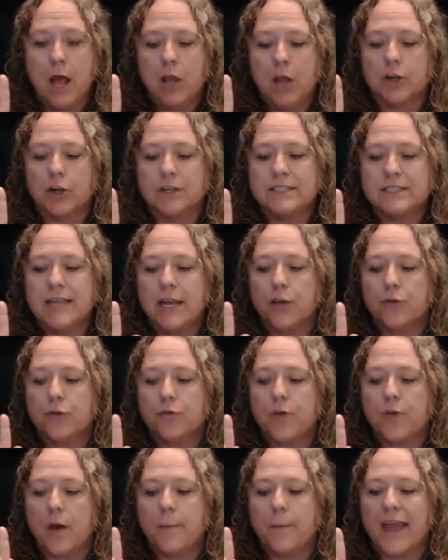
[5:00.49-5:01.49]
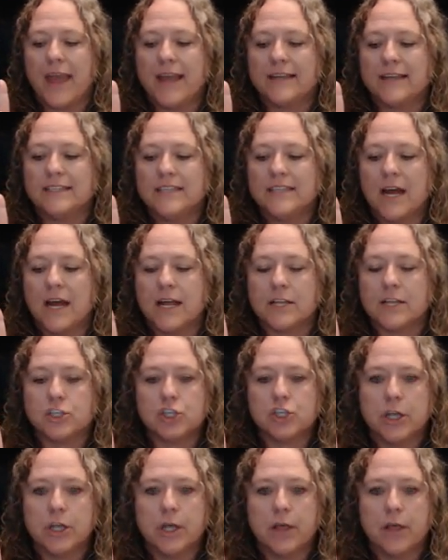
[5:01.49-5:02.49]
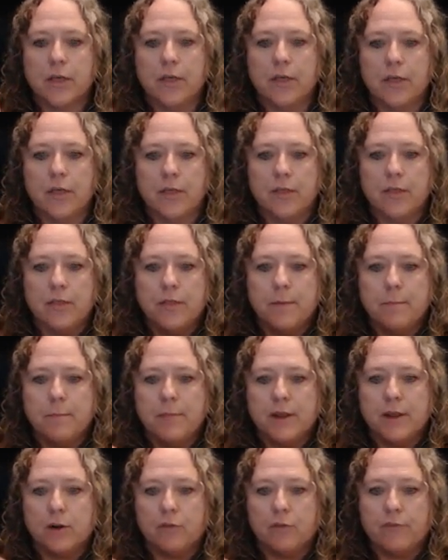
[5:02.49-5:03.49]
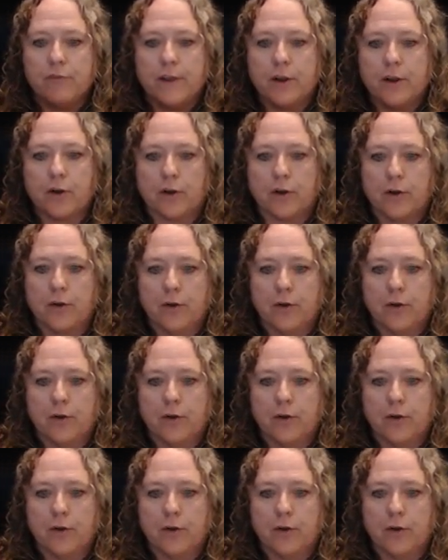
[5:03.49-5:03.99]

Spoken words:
You're going to take your thumb and touch the middle finger